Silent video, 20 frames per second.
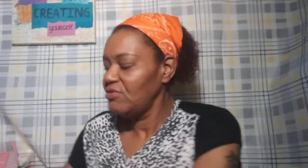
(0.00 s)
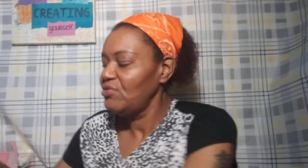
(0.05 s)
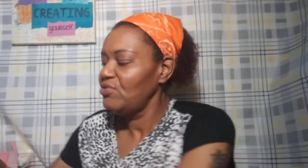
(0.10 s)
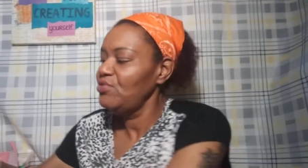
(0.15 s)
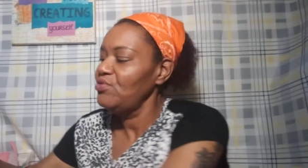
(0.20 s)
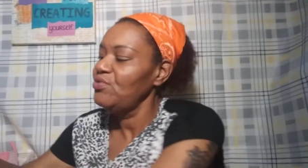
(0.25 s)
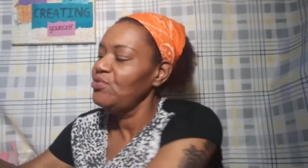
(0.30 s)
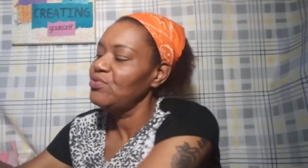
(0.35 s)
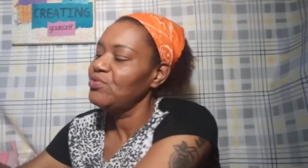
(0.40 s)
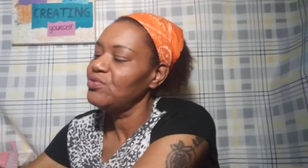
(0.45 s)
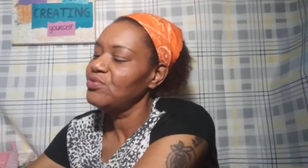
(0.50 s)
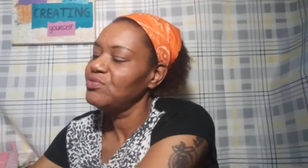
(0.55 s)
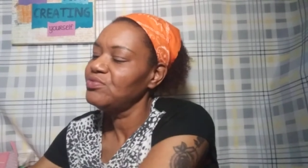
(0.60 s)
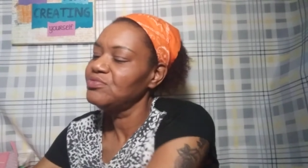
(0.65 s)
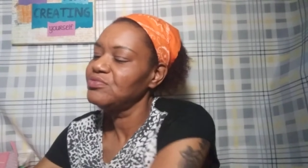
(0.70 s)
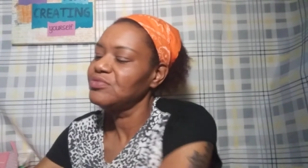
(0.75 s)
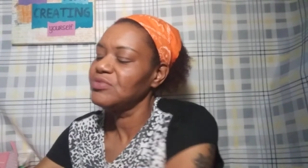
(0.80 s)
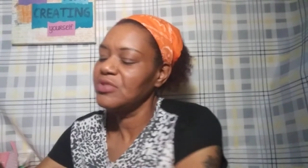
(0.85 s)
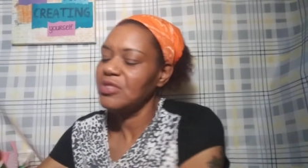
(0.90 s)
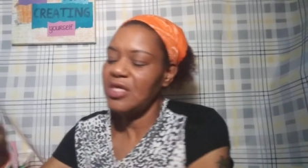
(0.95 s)
Ooh,
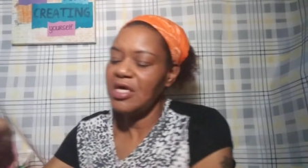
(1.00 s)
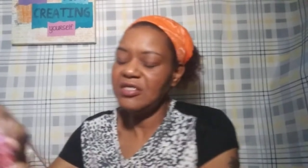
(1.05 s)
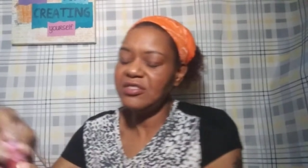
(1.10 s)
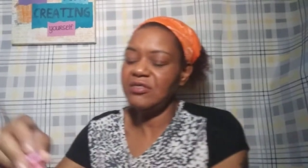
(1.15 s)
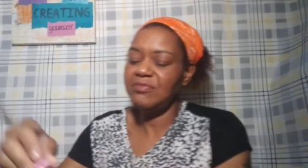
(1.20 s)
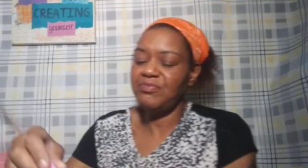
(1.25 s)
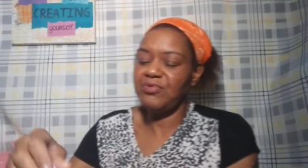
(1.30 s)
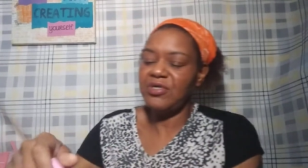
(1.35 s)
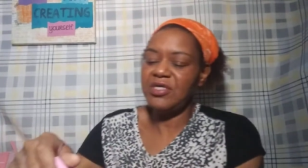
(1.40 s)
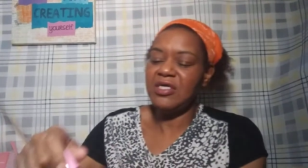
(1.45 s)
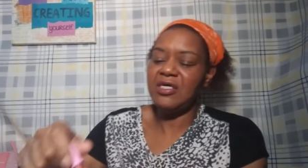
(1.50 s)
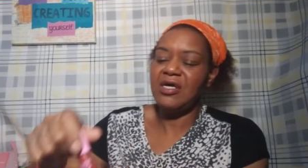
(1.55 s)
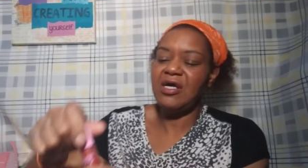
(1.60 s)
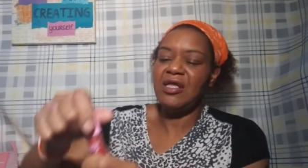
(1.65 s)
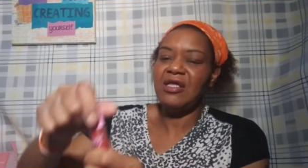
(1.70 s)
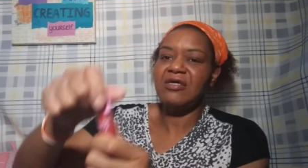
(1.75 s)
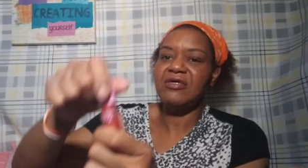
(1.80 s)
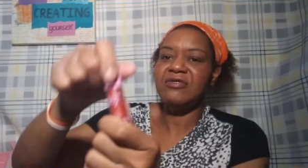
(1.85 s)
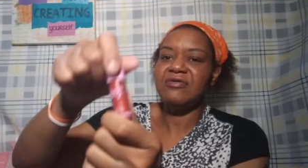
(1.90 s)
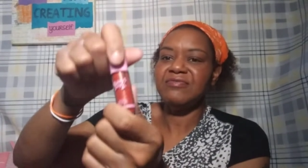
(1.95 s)
that's a pretty
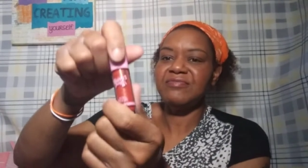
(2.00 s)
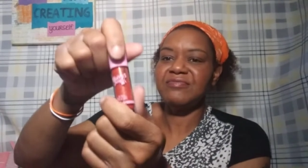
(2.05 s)
color.